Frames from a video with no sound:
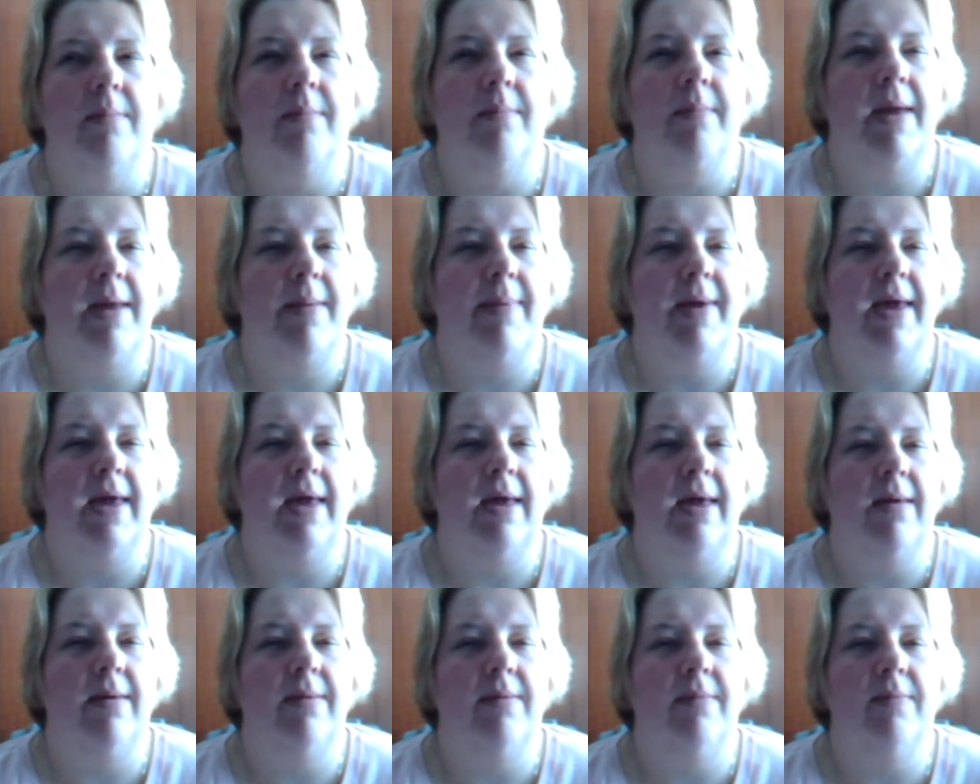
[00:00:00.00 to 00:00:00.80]

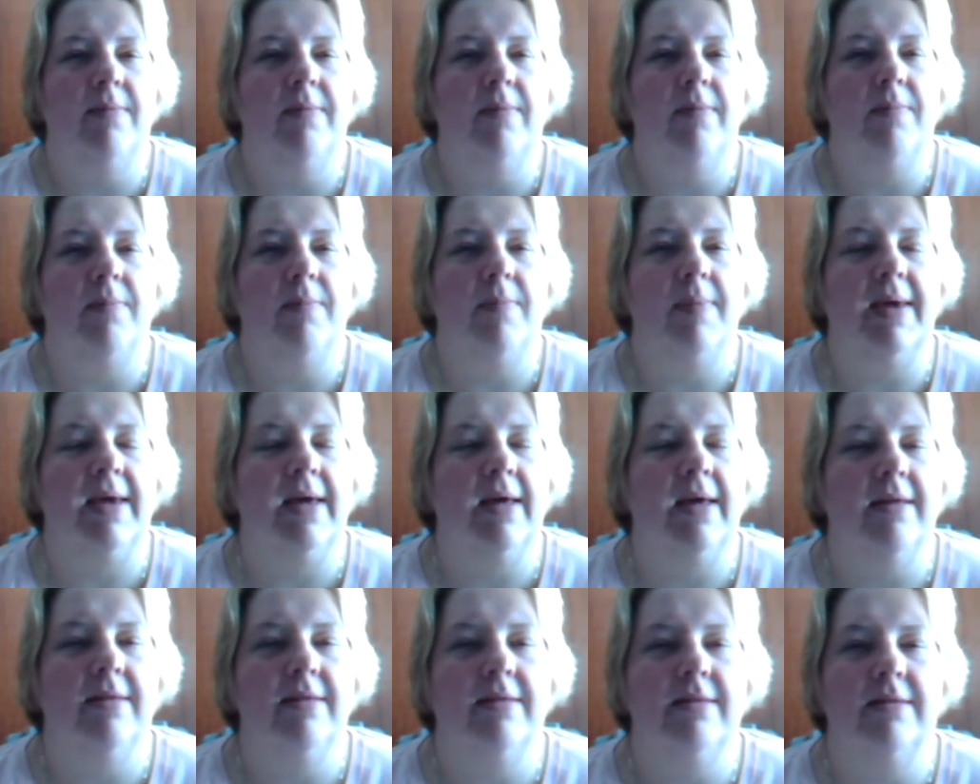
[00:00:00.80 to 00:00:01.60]
Maybe
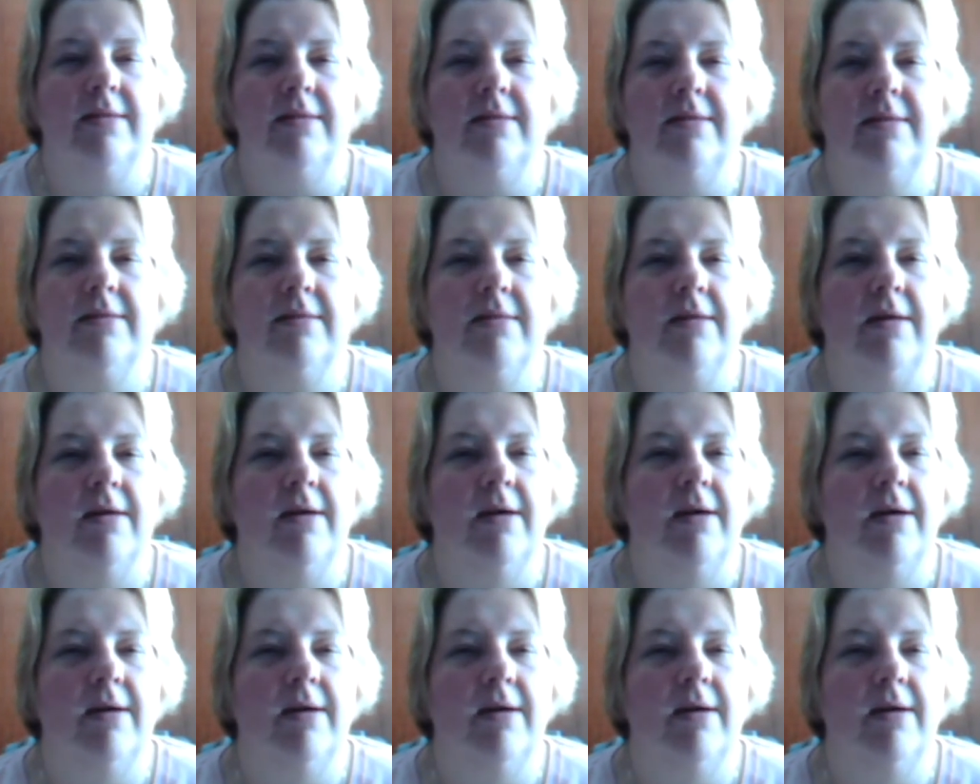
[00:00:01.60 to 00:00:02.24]
because